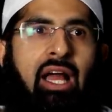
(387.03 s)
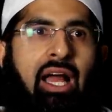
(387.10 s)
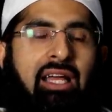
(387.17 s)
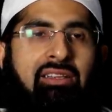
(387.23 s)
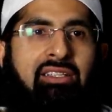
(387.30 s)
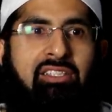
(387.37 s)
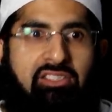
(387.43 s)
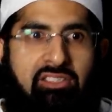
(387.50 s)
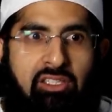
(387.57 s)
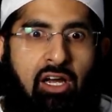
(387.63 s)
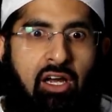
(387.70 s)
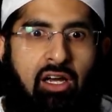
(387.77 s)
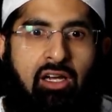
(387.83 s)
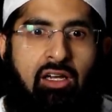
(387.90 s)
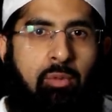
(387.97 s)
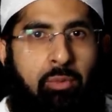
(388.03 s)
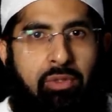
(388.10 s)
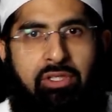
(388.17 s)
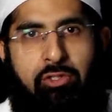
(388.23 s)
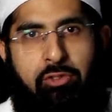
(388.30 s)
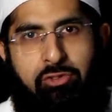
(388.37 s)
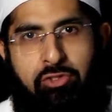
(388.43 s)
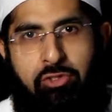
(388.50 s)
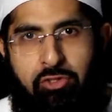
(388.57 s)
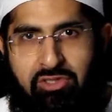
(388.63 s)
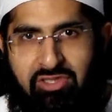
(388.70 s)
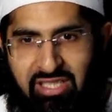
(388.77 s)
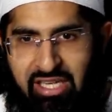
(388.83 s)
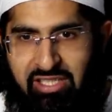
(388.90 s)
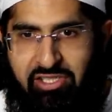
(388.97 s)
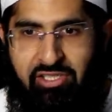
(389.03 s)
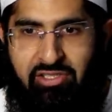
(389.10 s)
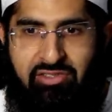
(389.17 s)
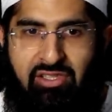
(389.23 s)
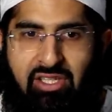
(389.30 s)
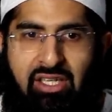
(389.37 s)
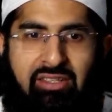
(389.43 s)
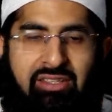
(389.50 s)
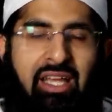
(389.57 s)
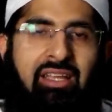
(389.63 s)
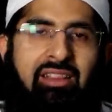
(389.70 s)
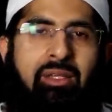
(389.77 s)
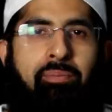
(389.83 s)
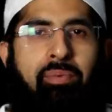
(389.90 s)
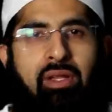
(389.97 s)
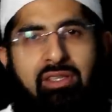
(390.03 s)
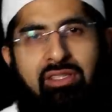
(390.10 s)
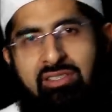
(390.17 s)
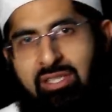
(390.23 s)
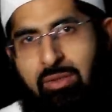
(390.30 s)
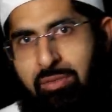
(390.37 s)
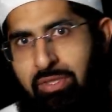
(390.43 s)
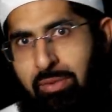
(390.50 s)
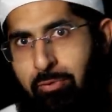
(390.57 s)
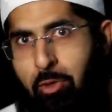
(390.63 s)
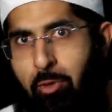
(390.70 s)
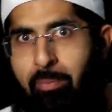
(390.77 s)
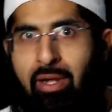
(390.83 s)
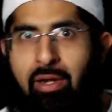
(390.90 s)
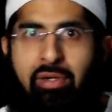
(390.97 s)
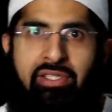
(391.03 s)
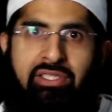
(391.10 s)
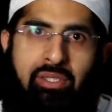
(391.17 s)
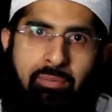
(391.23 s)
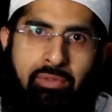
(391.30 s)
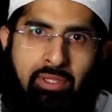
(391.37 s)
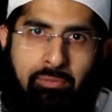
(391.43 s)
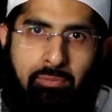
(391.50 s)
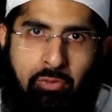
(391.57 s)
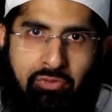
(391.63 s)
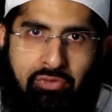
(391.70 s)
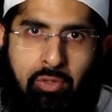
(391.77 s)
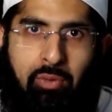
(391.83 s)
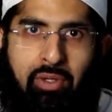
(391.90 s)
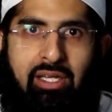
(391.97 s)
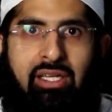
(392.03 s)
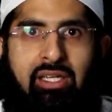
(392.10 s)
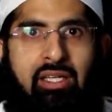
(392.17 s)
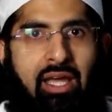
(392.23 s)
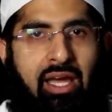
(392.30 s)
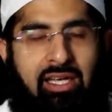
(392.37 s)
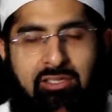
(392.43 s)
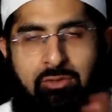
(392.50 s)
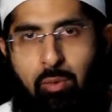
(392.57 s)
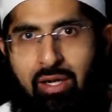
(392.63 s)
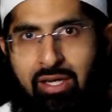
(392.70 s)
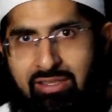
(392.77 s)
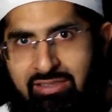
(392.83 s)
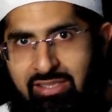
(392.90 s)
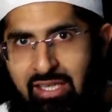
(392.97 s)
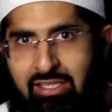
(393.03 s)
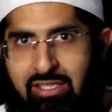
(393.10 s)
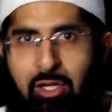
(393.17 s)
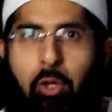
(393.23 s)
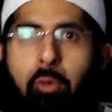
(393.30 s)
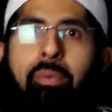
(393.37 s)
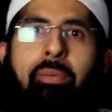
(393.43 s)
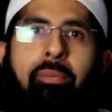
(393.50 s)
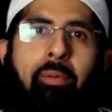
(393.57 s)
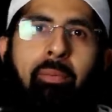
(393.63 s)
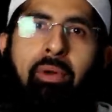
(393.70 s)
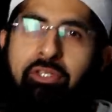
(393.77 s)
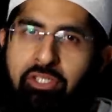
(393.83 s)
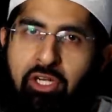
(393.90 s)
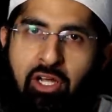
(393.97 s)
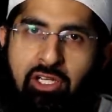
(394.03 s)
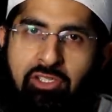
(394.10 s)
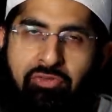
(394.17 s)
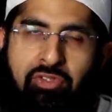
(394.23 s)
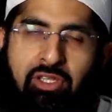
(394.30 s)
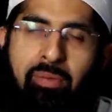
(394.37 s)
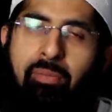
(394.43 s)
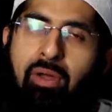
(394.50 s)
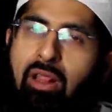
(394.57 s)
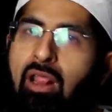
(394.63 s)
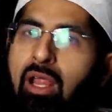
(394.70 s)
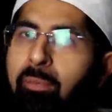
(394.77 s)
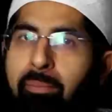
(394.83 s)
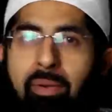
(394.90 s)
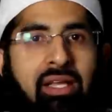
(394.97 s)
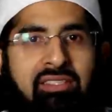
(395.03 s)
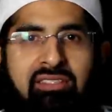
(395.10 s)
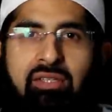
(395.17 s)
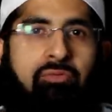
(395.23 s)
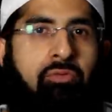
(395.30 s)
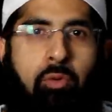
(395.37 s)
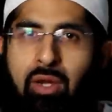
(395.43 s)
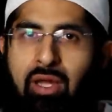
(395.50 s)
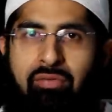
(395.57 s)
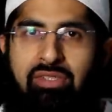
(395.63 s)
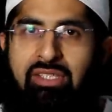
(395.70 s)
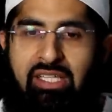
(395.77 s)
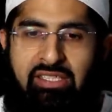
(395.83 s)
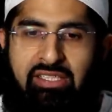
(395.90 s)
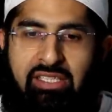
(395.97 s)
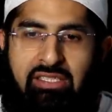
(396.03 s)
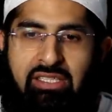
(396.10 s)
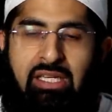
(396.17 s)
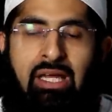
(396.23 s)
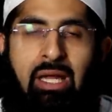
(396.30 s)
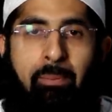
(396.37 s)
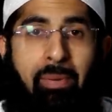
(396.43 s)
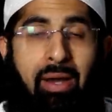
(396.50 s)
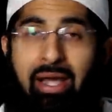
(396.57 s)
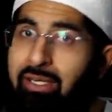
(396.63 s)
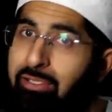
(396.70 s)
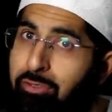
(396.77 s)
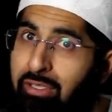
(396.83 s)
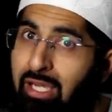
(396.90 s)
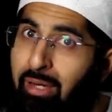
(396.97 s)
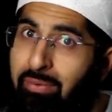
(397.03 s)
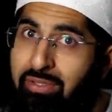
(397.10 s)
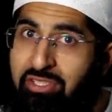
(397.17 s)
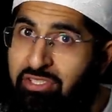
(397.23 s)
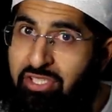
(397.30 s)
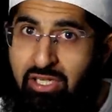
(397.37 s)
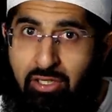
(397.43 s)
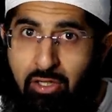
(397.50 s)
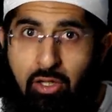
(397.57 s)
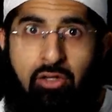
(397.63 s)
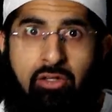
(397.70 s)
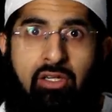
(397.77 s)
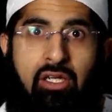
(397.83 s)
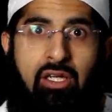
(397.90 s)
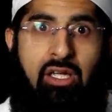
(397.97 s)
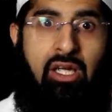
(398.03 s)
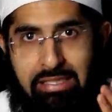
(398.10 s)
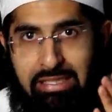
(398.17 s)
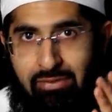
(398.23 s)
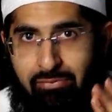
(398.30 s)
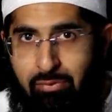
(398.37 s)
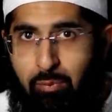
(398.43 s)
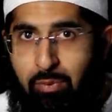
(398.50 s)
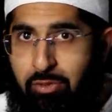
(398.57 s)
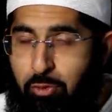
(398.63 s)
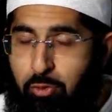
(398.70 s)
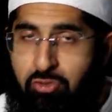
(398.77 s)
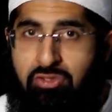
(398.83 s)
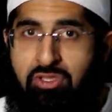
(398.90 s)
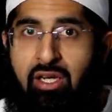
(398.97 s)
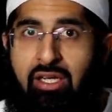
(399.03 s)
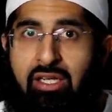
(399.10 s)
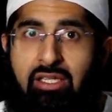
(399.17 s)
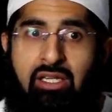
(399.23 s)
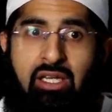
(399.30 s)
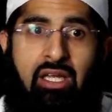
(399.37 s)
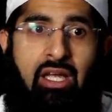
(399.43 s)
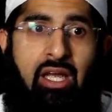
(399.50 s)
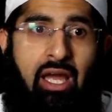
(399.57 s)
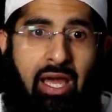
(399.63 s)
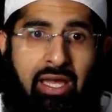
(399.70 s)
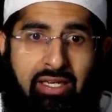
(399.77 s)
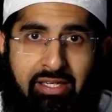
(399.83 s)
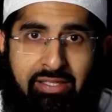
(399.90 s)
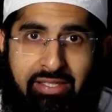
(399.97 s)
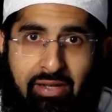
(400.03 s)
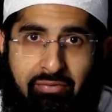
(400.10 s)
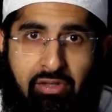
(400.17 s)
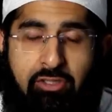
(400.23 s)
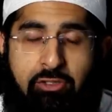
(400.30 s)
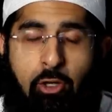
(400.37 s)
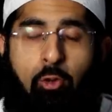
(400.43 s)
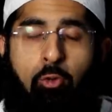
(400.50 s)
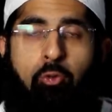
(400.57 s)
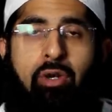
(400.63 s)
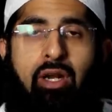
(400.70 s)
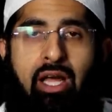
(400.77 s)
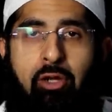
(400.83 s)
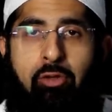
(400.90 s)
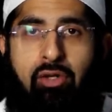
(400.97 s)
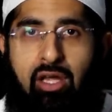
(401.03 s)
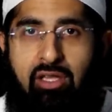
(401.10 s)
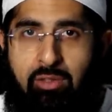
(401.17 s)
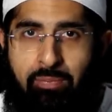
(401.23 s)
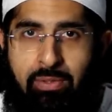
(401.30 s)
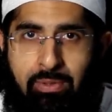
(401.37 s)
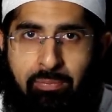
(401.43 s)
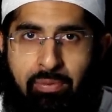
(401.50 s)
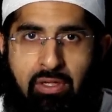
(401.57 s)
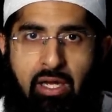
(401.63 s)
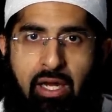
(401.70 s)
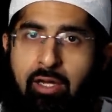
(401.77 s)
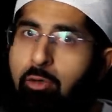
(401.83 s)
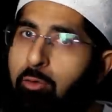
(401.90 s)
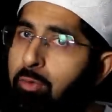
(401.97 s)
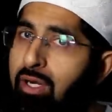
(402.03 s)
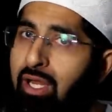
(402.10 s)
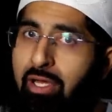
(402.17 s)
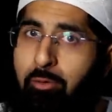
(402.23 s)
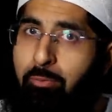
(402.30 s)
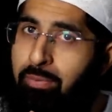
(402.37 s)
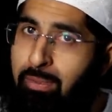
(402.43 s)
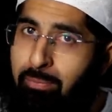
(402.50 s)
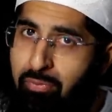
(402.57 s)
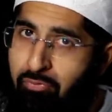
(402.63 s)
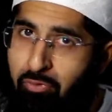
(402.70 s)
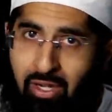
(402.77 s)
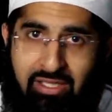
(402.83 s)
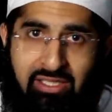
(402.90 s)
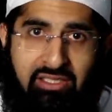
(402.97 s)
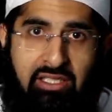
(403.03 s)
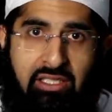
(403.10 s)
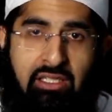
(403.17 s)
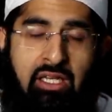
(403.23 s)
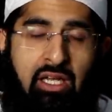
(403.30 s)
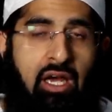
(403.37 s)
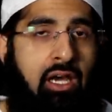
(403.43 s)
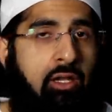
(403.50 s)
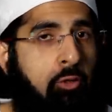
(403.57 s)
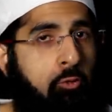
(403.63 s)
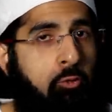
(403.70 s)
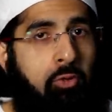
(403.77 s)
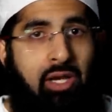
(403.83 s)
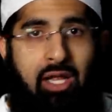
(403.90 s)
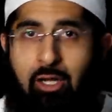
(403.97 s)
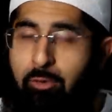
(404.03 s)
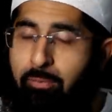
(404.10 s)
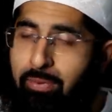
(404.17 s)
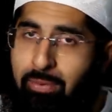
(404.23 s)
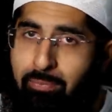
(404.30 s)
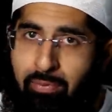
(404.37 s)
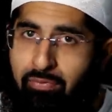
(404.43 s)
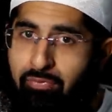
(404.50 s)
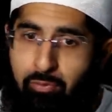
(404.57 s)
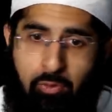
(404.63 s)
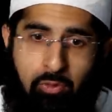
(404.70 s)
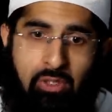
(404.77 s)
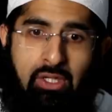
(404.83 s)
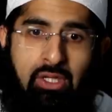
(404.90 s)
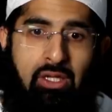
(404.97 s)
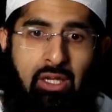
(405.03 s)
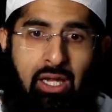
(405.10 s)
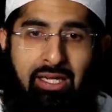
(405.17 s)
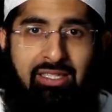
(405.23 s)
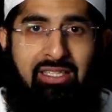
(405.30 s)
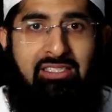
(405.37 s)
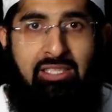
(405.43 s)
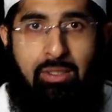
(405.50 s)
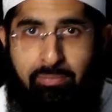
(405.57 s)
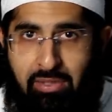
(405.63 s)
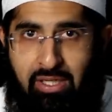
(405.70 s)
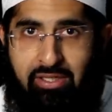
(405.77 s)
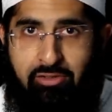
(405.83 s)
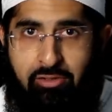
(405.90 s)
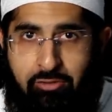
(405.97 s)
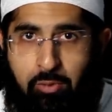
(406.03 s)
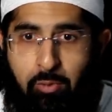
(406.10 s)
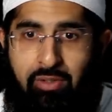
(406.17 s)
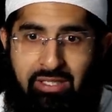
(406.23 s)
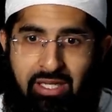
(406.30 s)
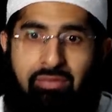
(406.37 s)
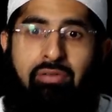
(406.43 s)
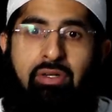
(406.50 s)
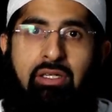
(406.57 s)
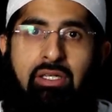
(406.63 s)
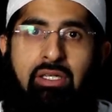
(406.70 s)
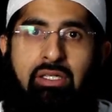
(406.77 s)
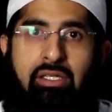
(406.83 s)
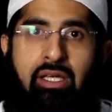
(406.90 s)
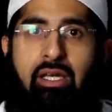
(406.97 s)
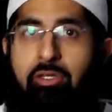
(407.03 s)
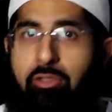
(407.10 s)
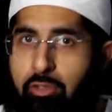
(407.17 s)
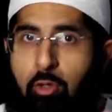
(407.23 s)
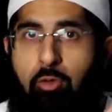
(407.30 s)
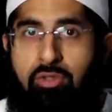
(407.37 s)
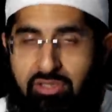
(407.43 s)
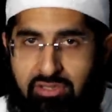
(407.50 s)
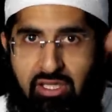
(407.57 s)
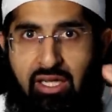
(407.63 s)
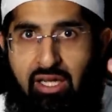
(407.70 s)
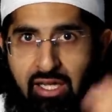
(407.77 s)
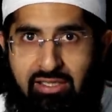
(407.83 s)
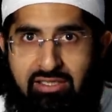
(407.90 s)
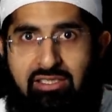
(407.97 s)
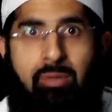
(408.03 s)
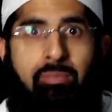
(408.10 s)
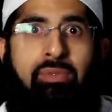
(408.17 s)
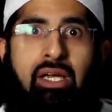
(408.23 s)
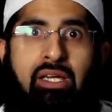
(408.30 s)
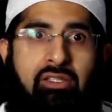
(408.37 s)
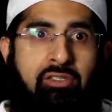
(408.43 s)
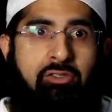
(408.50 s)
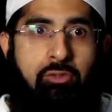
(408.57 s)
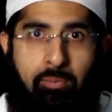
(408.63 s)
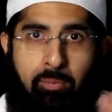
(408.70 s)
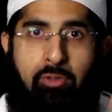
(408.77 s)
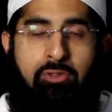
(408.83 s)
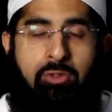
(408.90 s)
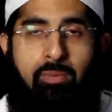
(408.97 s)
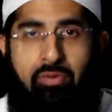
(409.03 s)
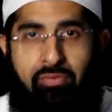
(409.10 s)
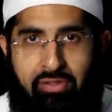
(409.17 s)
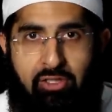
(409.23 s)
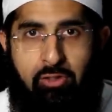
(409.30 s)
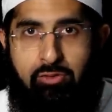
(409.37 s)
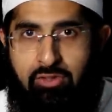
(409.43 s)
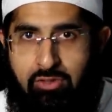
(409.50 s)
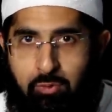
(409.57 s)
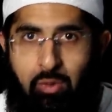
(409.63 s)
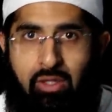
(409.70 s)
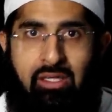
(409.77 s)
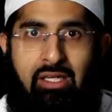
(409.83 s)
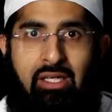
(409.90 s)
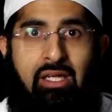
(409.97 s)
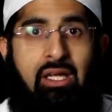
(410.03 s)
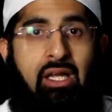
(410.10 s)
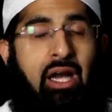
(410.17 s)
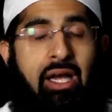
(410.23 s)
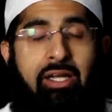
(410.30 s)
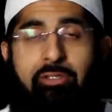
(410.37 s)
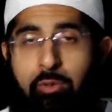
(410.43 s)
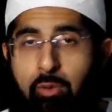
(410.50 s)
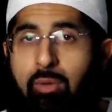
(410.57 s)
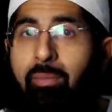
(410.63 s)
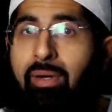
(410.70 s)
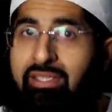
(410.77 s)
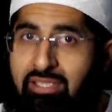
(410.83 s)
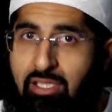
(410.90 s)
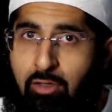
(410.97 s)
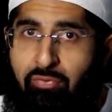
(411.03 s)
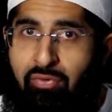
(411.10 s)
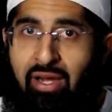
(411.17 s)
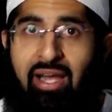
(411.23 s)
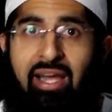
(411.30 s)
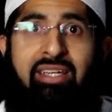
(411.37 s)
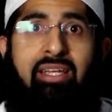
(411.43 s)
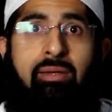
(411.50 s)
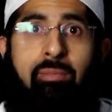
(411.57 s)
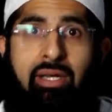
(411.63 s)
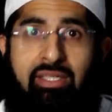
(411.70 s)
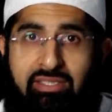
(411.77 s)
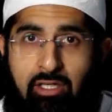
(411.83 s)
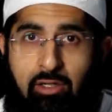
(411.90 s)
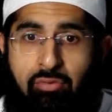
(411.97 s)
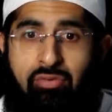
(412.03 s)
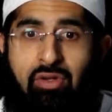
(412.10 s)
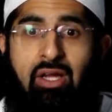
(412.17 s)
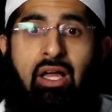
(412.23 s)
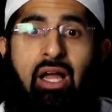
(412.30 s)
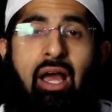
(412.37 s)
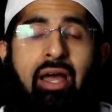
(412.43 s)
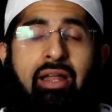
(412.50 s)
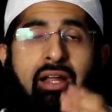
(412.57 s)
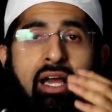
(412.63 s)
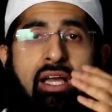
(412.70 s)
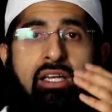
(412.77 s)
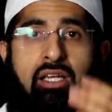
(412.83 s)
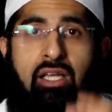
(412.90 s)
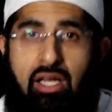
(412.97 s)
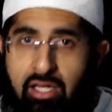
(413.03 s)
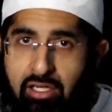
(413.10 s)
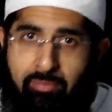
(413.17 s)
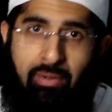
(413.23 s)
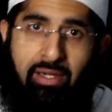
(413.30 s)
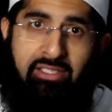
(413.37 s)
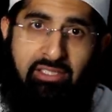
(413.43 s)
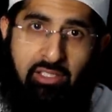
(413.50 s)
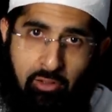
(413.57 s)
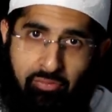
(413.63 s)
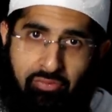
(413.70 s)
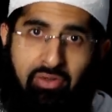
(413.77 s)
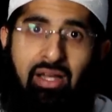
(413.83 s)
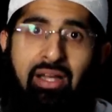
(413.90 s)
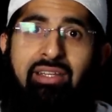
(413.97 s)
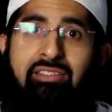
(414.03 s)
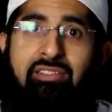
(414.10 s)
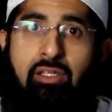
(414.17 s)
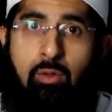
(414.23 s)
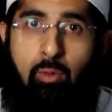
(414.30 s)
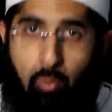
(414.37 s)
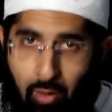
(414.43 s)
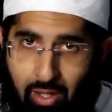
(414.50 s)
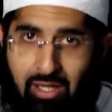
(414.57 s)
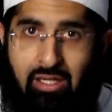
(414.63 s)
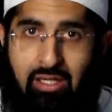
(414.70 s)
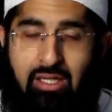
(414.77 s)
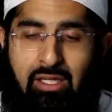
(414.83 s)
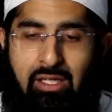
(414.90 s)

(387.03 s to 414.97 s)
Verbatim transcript: At the start, we used to do sketches. Then the brothers, some of them got married, some of them moved away, X, Y, and Z. A lot of people, martial arts for them. Allah bless them for whatever they did. But I had to carry this channel on. Even when you're starting an endeavor, don't rely on other people. I don't rely on people for editing. I don't rely on people for adding subtitles or whatever. Yeah, you notice I add subtitles to most of my videos as well. I do it myself, I edit myself, and I learn myself as well.